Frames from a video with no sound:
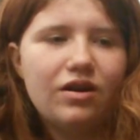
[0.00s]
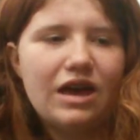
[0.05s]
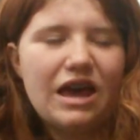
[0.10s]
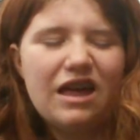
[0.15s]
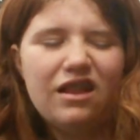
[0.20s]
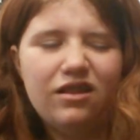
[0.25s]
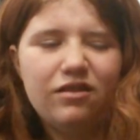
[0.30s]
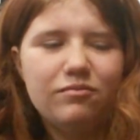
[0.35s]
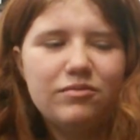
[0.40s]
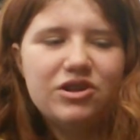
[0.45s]

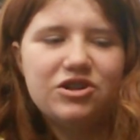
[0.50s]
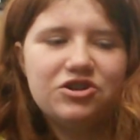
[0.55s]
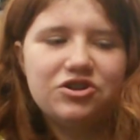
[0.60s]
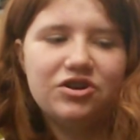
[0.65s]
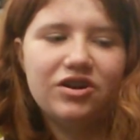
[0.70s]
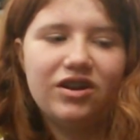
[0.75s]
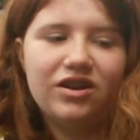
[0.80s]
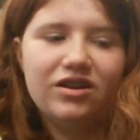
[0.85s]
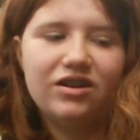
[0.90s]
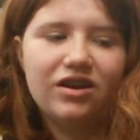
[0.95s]

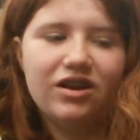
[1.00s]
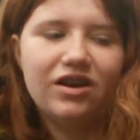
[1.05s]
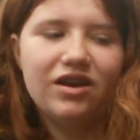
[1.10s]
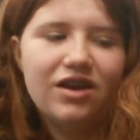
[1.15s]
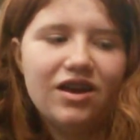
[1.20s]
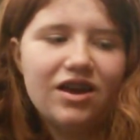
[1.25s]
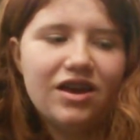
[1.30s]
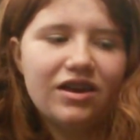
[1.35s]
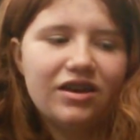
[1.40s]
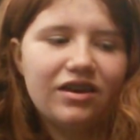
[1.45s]
elementary to
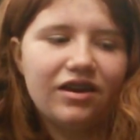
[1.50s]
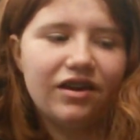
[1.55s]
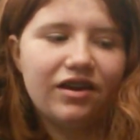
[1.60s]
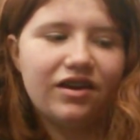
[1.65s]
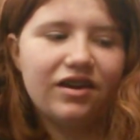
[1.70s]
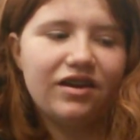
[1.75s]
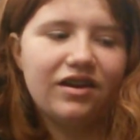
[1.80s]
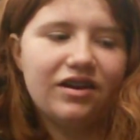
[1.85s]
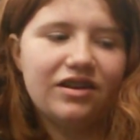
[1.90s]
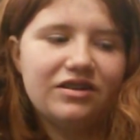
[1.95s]
get
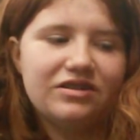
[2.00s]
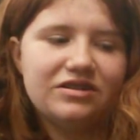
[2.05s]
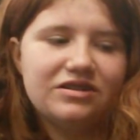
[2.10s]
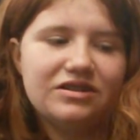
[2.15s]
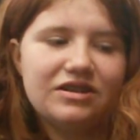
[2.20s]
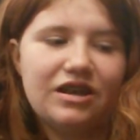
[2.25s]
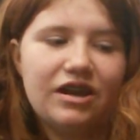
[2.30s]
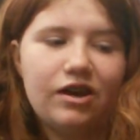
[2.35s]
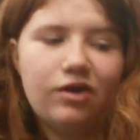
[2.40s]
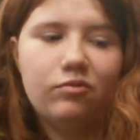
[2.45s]
kids to
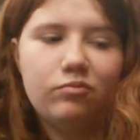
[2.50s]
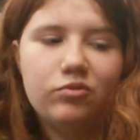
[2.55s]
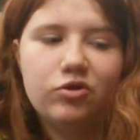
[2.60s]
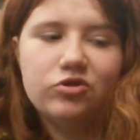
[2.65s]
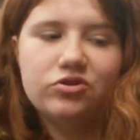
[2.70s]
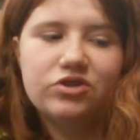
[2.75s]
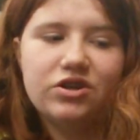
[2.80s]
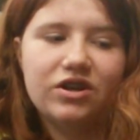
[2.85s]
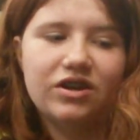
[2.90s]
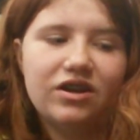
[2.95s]
see how
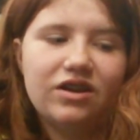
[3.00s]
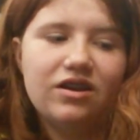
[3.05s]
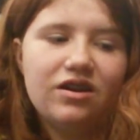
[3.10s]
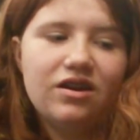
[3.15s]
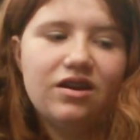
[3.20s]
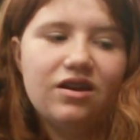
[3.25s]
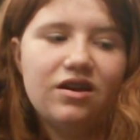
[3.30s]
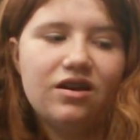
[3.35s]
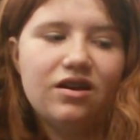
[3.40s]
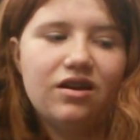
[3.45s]

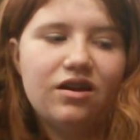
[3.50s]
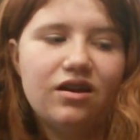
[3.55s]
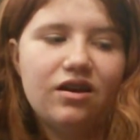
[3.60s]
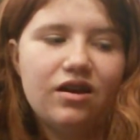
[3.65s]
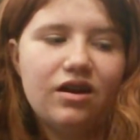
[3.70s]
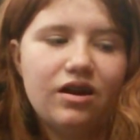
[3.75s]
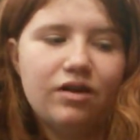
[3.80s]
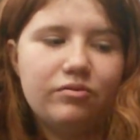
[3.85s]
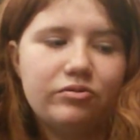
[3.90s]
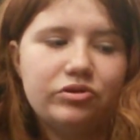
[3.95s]

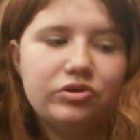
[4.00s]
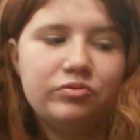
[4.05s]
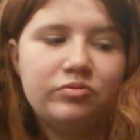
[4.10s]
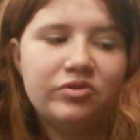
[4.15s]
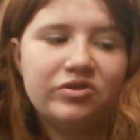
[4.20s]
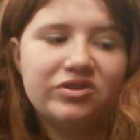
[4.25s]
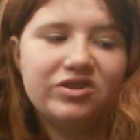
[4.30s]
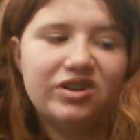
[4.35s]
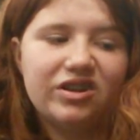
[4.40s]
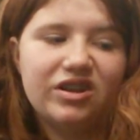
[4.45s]
much
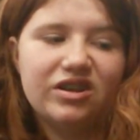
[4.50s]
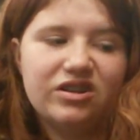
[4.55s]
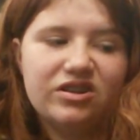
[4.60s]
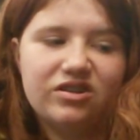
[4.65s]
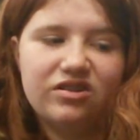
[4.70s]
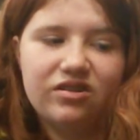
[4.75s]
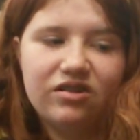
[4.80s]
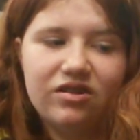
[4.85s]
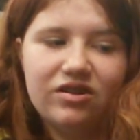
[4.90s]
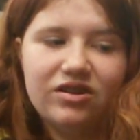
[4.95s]
music is
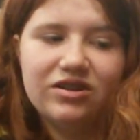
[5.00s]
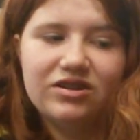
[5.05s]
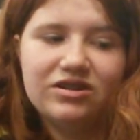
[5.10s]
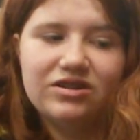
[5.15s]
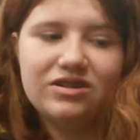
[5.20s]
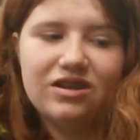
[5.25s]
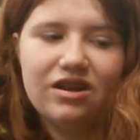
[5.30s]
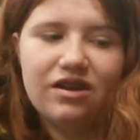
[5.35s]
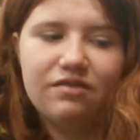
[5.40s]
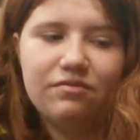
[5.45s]
good and
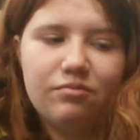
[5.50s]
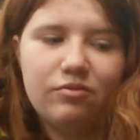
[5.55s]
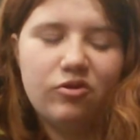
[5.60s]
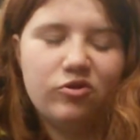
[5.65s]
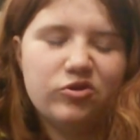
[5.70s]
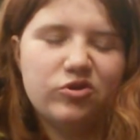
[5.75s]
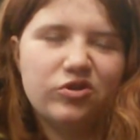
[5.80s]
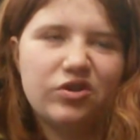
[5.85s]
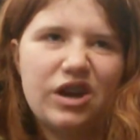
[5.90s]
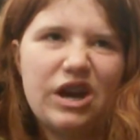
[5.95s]
stuff. But
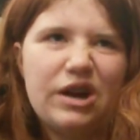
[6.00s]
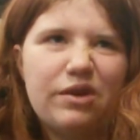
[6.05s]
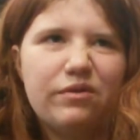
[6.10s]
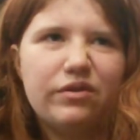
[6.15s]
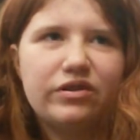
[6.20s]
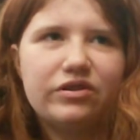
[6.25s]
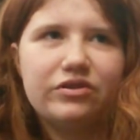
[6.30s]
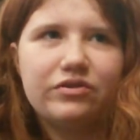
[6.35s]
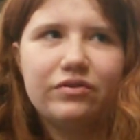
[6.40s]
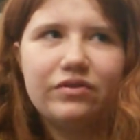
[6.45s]
also kind of
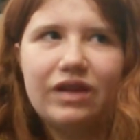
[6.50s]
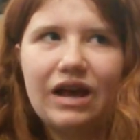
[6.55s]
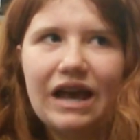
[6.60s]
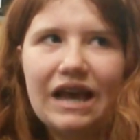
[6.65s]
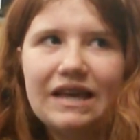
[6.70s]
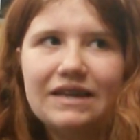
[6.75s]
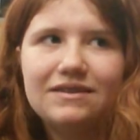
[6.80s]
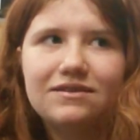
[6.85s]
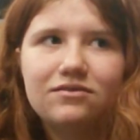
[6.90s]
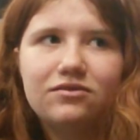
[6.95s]
want to do in
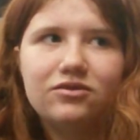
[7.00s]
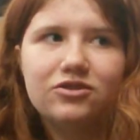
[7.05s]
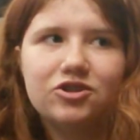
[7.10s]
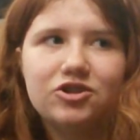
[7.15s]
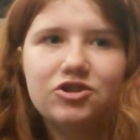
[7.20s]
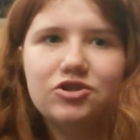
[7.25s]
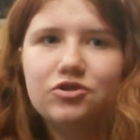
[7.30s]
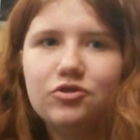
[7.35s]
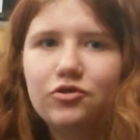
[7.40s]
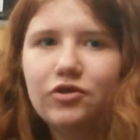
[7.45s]
high school,
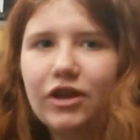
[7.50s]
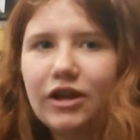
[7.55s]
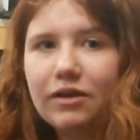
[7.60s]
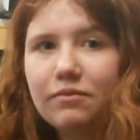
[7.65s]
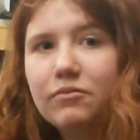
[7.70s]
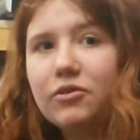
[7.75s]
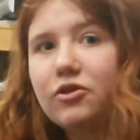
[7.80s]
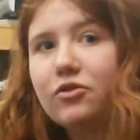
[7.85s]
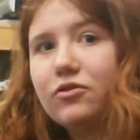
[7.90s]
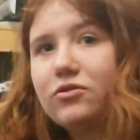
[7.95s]
just do like a
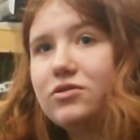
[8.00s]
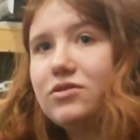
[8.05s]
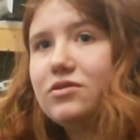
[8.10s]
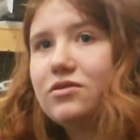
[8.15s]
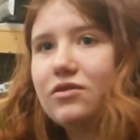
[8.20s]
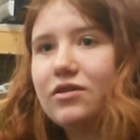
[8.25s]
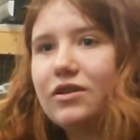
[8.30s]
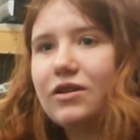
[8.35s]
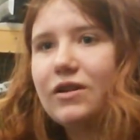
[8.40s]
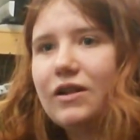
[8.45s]

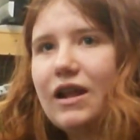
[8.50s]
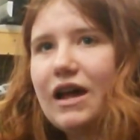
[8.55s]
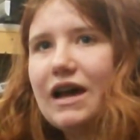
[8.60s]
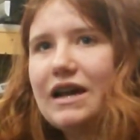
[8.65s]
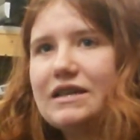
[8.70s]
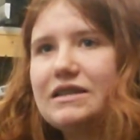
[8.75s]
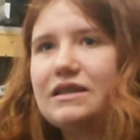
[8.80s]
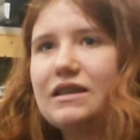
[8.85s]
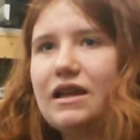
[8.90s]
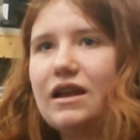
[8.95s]
music
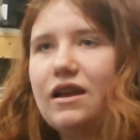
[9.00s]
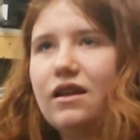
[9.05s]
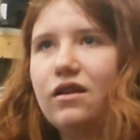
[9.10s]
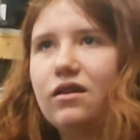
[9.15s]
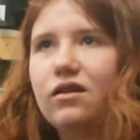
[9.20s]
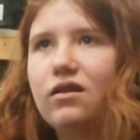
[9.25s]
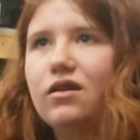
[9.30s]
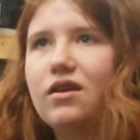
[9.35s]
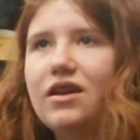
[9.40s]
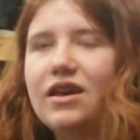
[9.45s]
class like
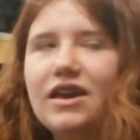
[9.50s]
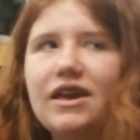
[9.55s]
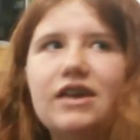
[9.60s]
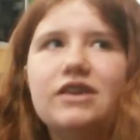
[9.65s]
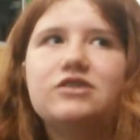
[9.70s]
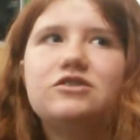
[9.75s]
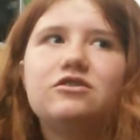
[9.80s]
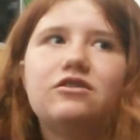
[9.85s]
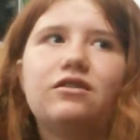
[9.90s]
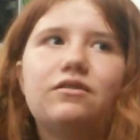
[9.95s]

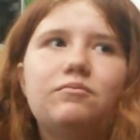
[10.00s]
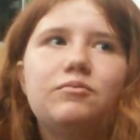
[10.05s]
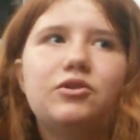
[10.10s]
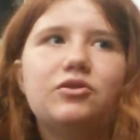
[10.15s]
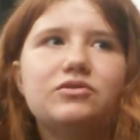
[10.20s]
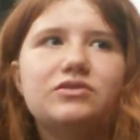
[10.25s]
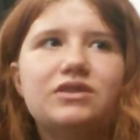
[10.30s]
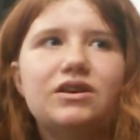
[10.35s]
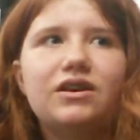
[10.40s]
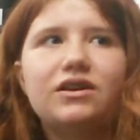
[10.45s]
history of
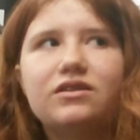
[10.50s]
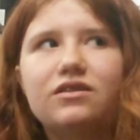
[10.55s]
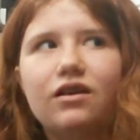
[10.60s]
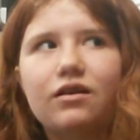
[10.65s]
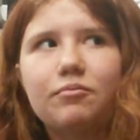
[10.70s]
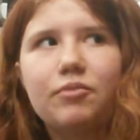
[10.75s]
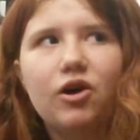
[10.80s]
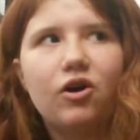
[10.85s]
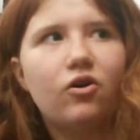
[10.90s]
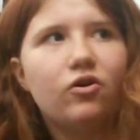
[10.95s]
music, talk
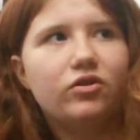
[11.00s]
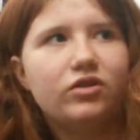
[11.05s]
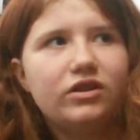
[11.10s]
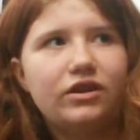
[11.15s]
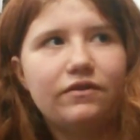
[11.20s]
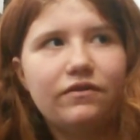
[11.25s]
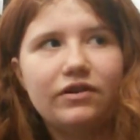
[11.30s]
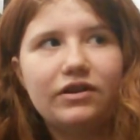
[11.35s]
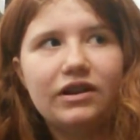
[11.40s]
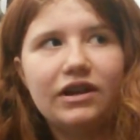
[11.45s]
about all the
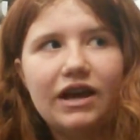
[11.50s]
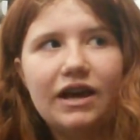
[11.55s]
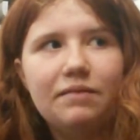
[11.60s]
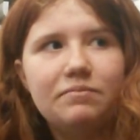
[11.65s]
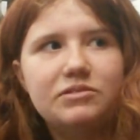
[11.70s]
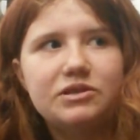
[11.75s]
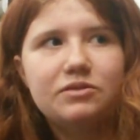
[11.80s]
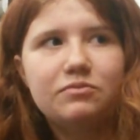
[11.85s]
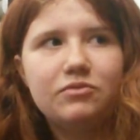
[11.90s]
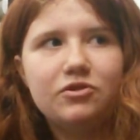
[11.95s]
different
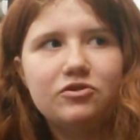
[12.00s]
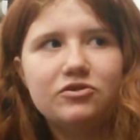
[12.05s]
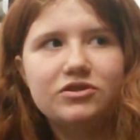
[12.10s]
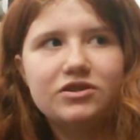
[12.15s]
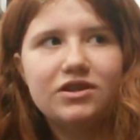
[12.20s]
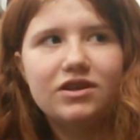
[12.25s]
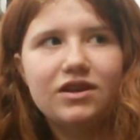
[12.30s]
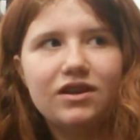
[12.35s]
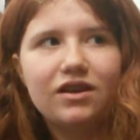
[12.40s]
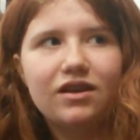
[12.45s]
types of
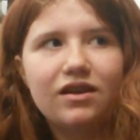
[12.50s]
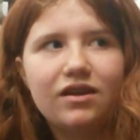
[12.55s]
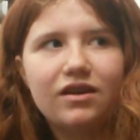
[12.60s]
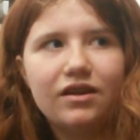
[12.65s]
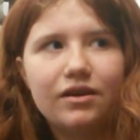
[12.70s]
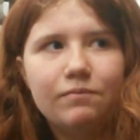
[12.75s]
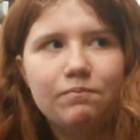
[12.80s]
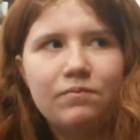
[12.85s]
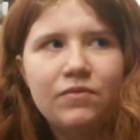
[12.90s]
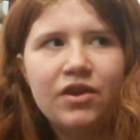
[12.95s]
music,
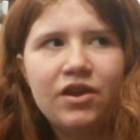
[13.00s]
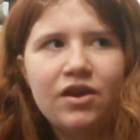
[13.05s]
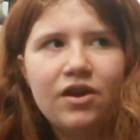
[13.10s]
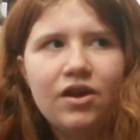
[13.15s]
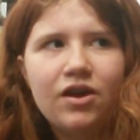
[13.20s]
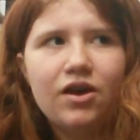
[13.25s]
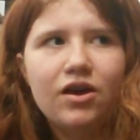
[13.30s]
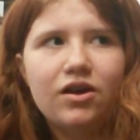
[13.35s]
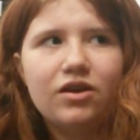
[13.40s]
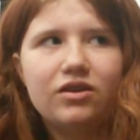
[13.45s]
and
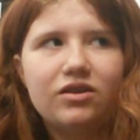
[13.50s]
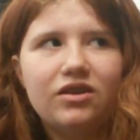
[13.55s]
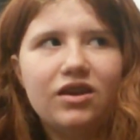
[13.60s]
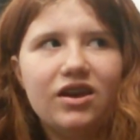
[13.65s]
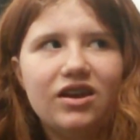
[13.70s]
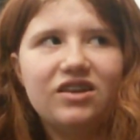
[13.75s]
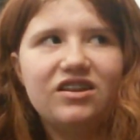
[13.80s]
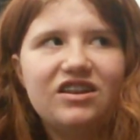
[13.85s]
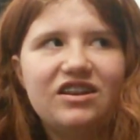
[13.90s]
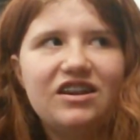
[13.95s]

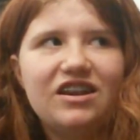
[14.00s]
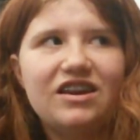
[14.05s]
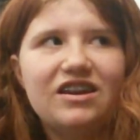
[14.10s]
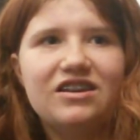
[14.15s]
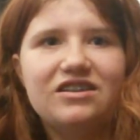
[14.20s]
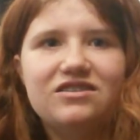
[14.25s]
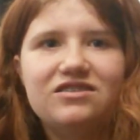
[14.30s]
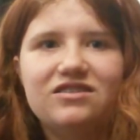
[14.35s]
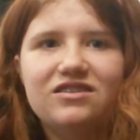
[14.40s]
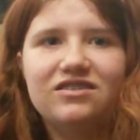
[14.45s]
get
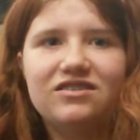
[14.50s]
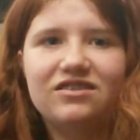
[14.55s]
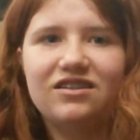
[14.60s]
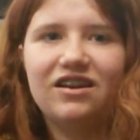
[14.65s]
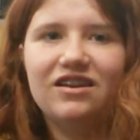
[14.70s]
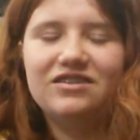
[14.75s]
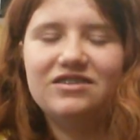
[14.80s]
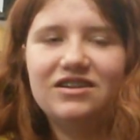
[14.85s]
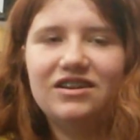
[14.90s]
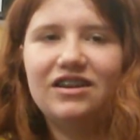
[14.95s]
kids
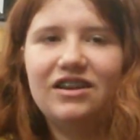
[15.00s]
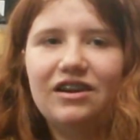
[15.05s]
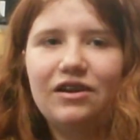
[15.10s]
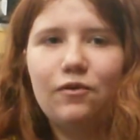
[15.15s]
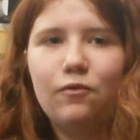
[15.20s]
discussing